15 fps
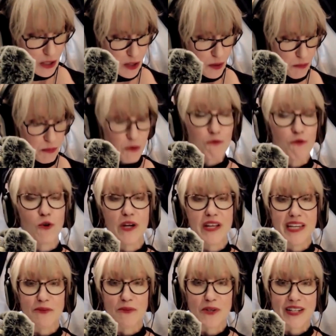before he
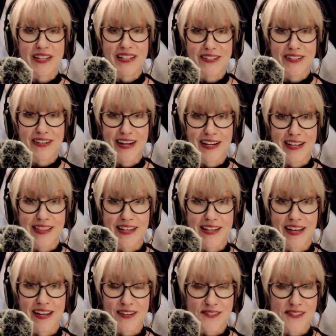would hear anything
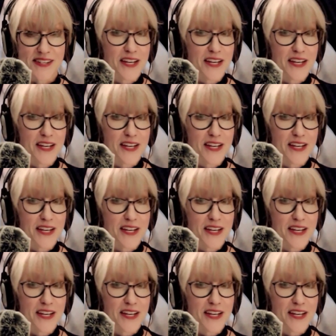else.